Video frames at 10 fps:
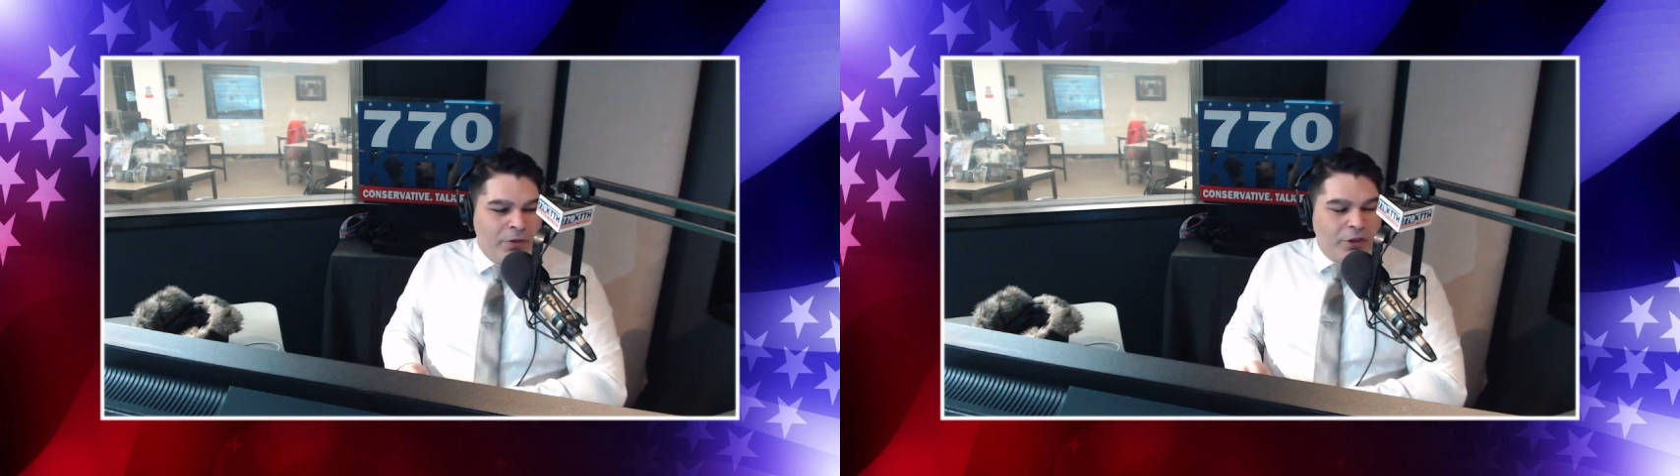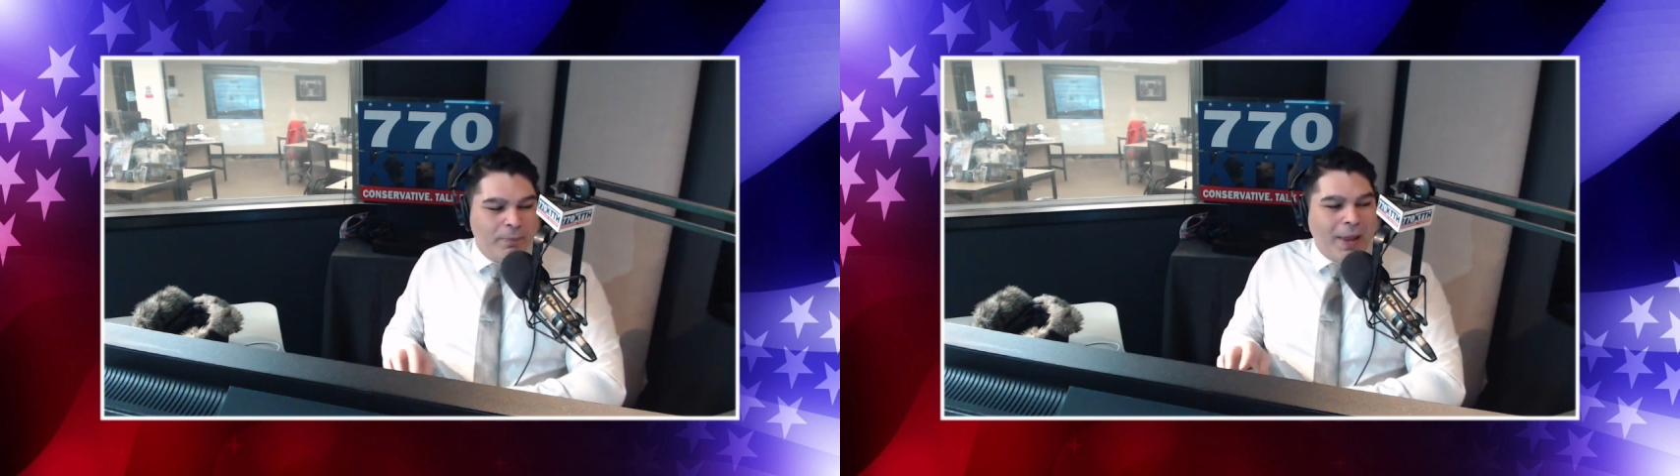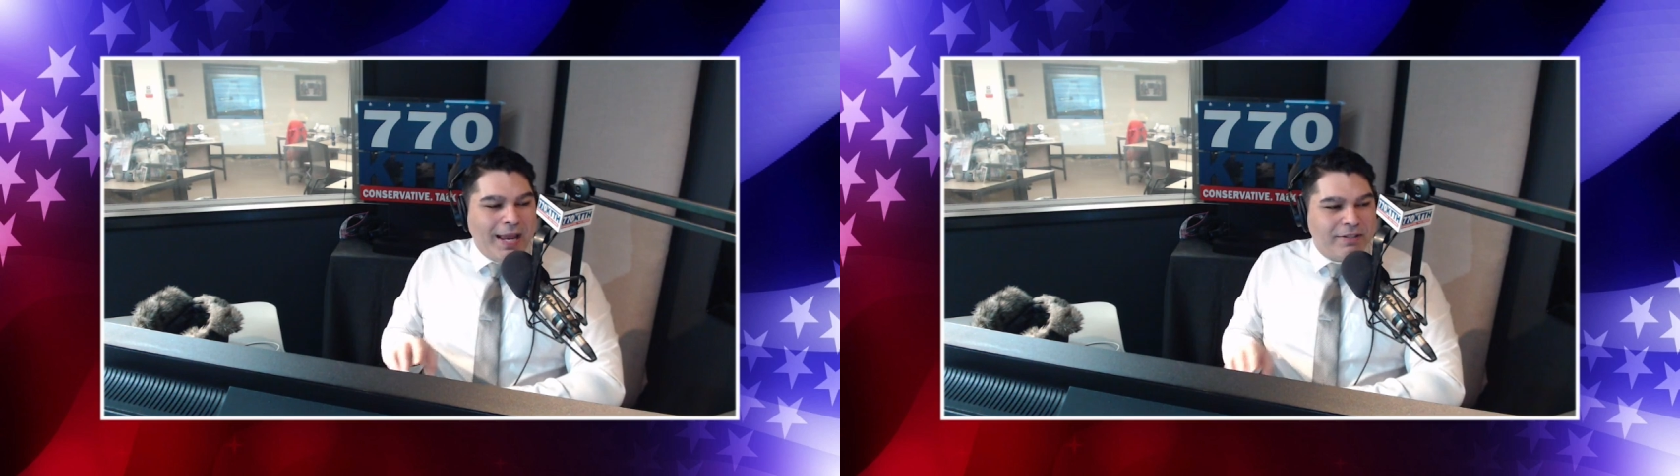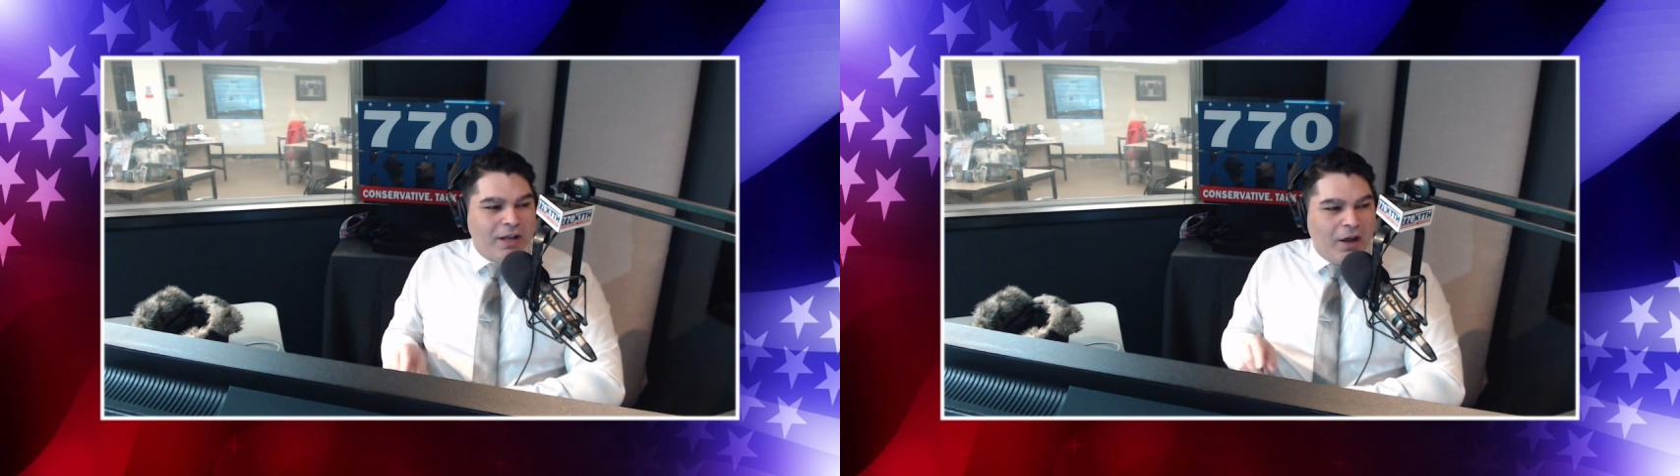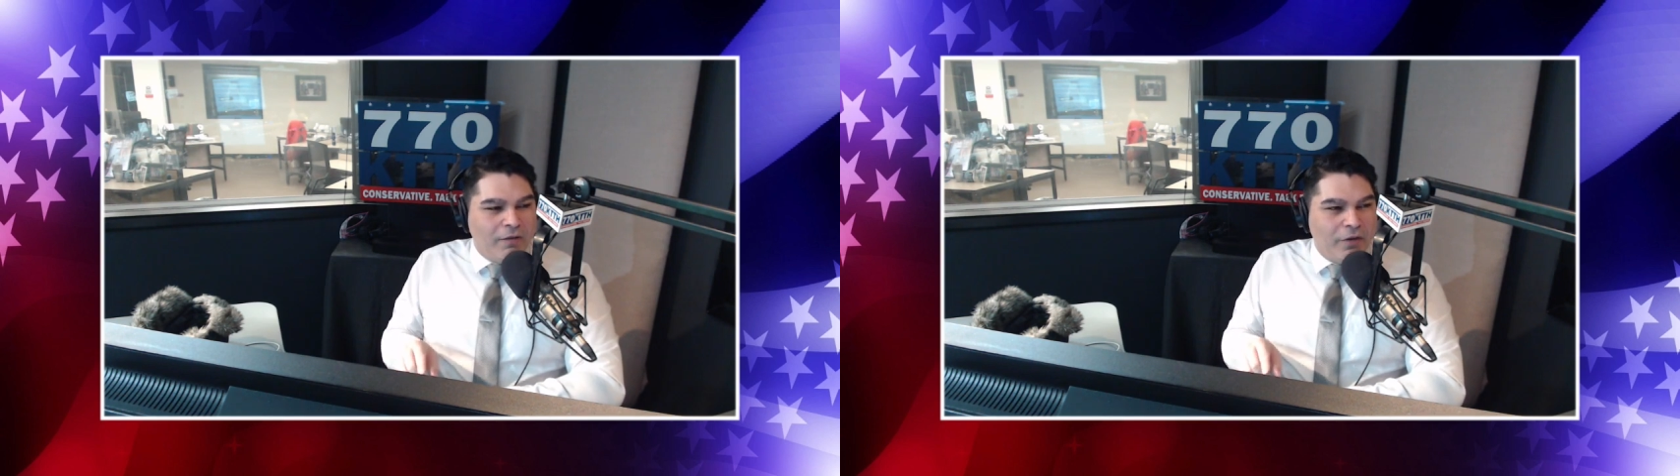the
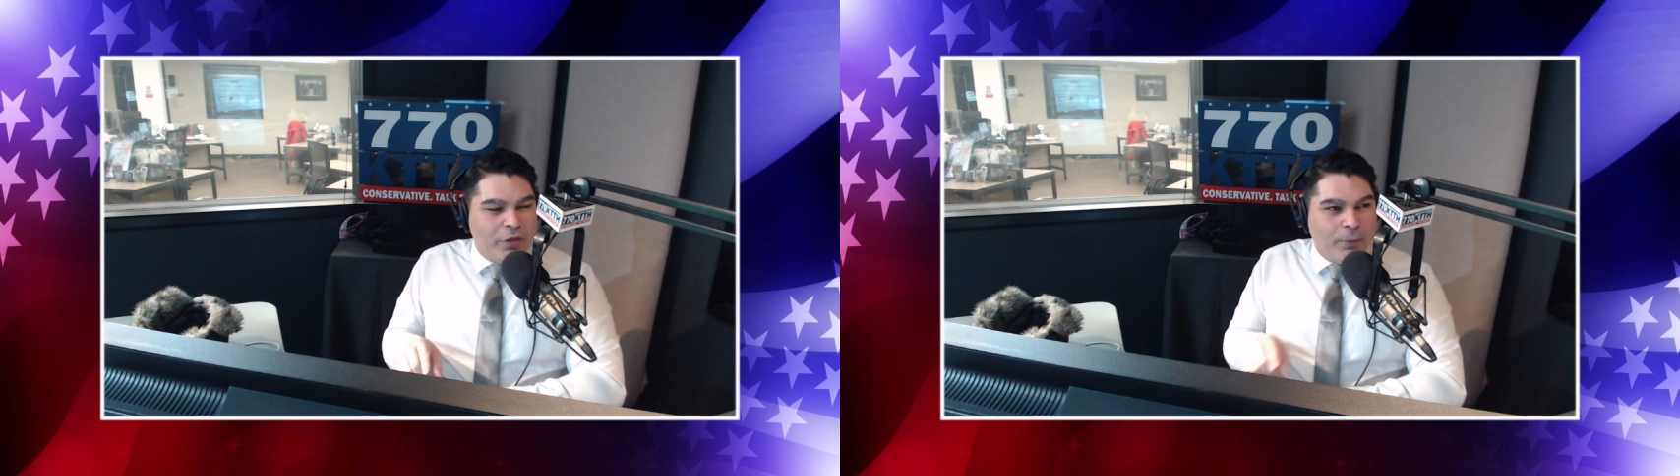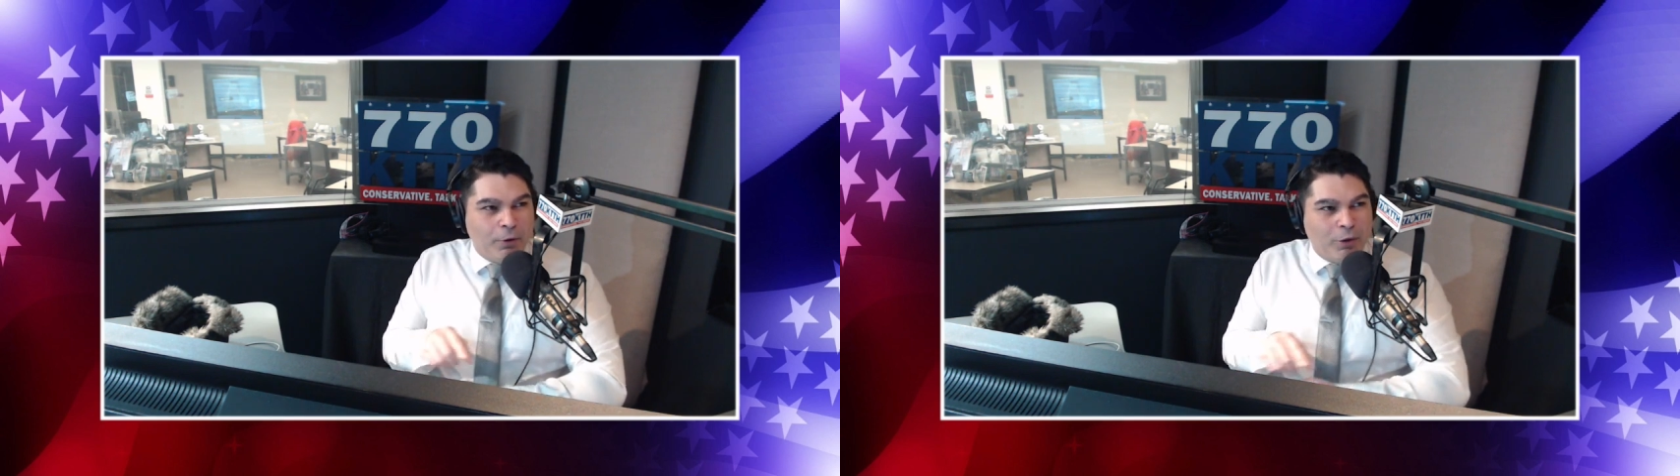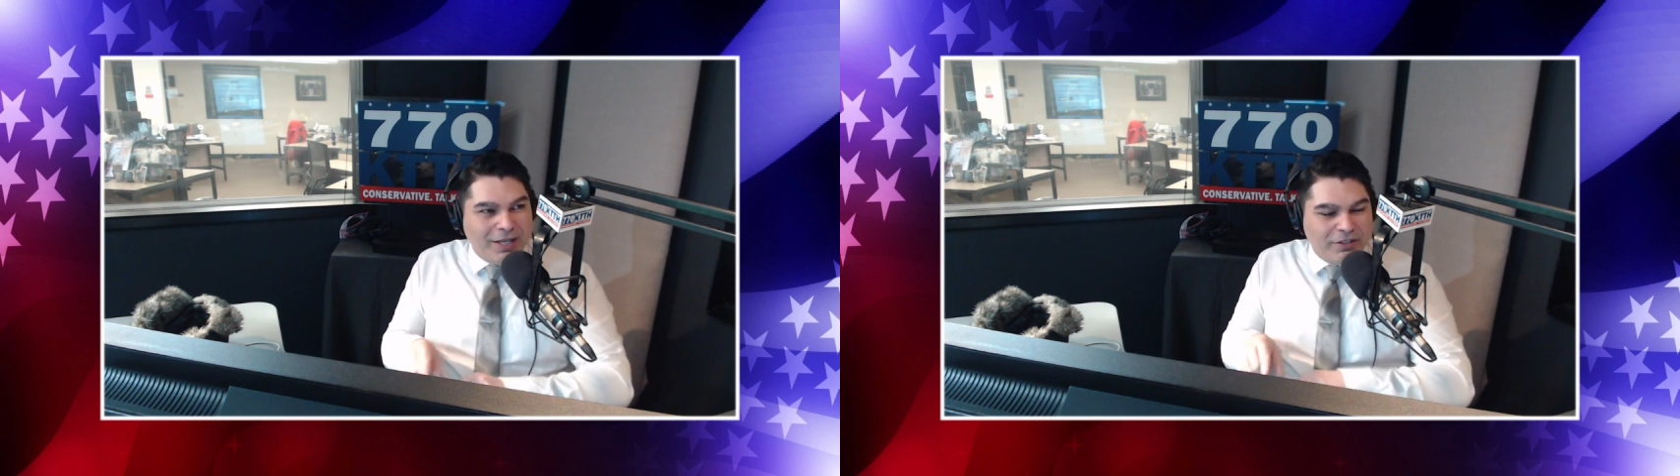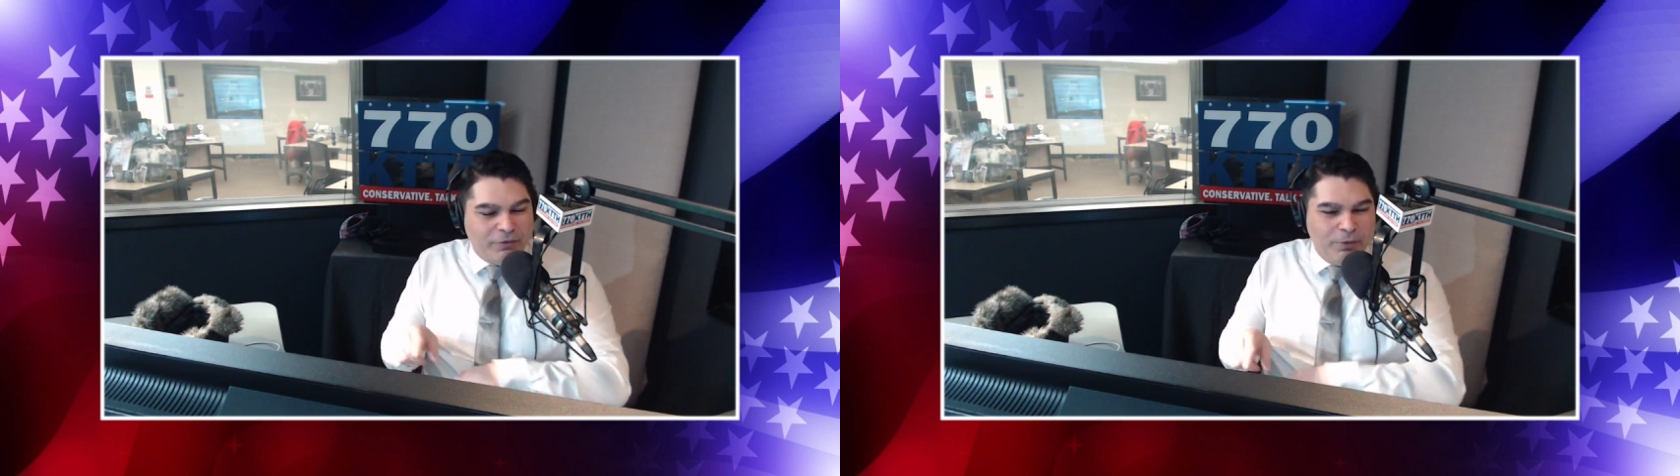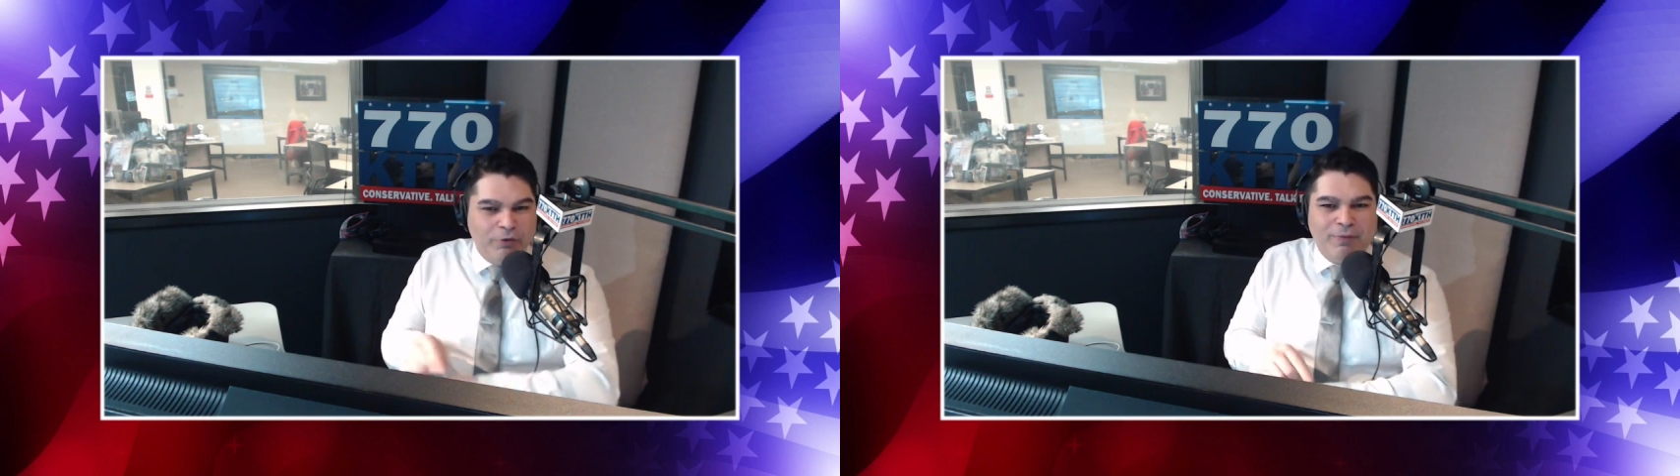base of the
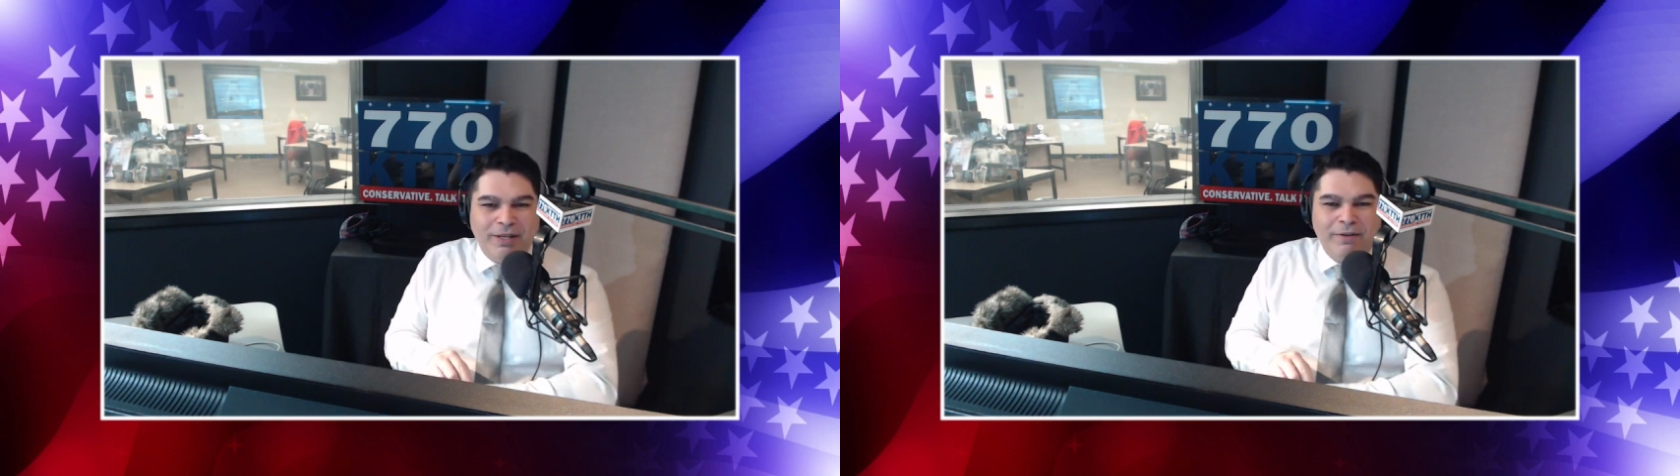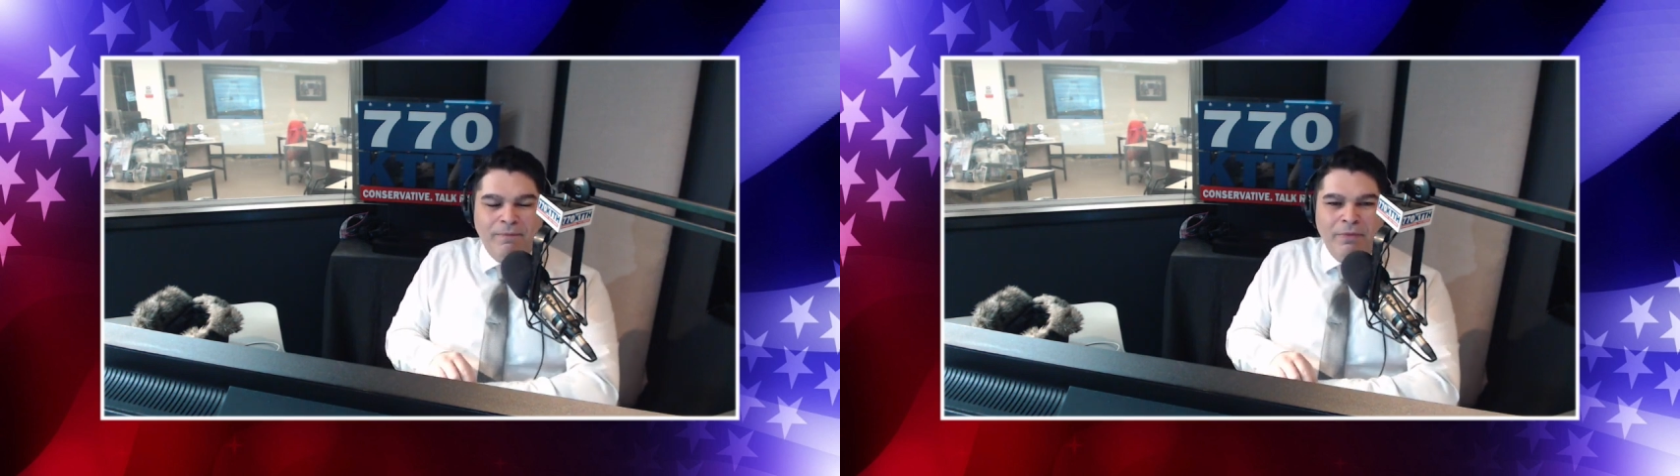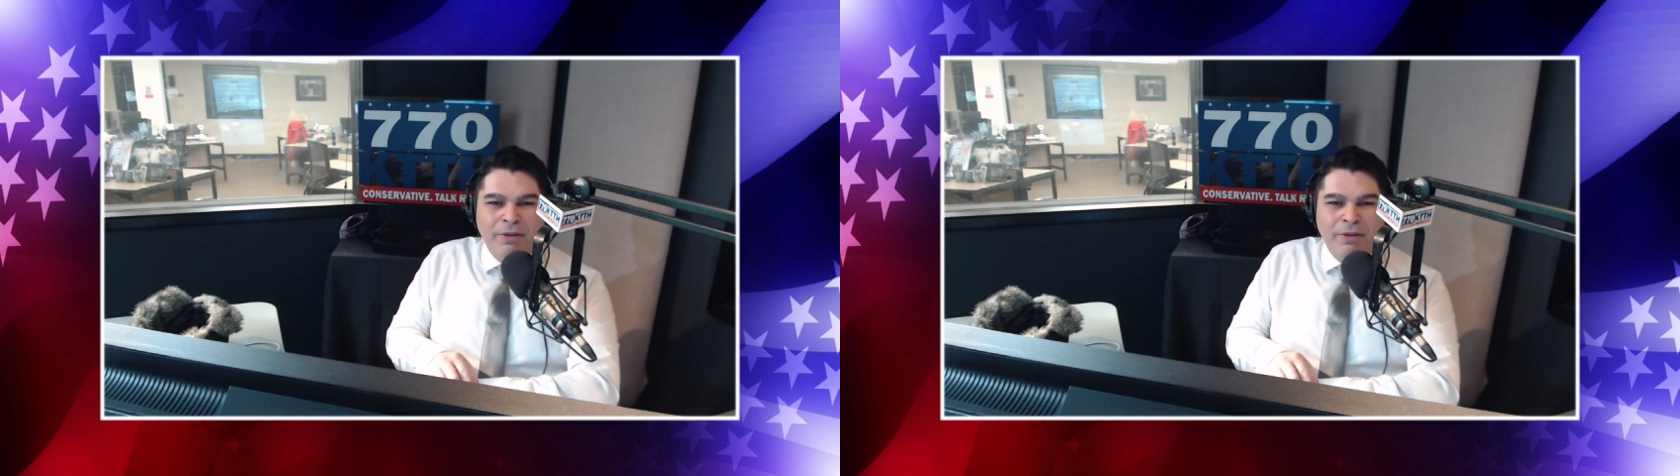progressive movement